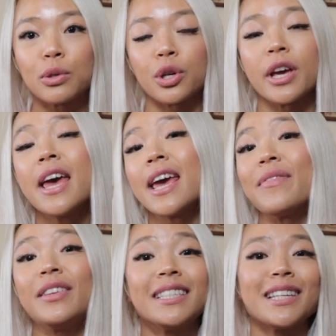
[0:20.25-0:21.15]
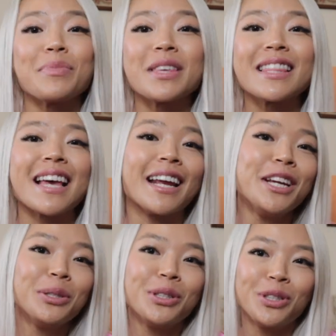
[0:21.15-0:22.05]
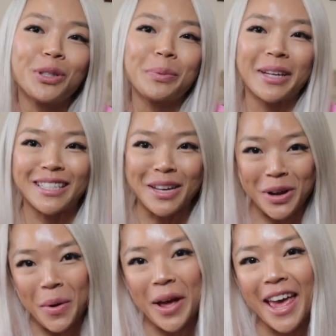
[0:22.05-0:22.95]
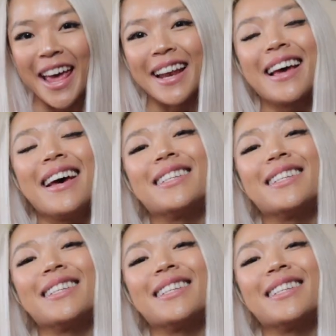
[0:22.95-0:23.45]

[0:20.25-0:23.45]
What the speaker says: So if this is something that interests you, please go ahead,